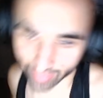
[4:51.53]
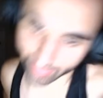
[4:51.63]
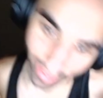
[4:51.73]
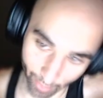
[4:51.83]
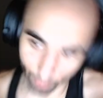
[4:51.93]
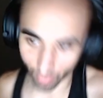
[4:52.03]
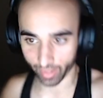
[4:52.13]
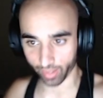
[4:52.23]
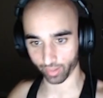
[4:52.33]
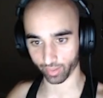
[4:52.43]
Later, buddy.
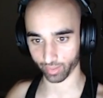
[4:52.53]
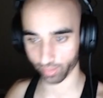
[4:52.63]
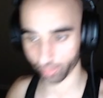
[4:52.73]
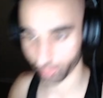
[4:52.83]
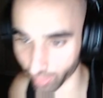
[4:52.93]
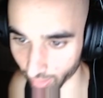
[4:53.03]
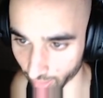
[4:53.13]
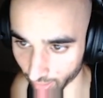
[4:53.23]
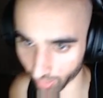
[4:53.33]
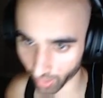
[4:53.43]

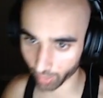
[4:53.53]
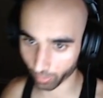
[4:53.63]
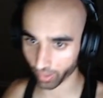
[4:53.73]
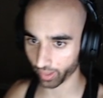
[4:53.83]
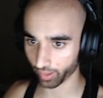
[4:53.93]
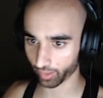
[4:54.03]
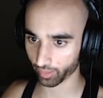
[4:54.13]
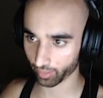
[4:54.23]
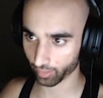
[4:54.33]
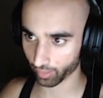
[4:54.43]
Later, buddy. If it is not,
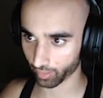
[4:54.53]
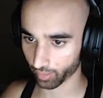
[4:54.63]
then it's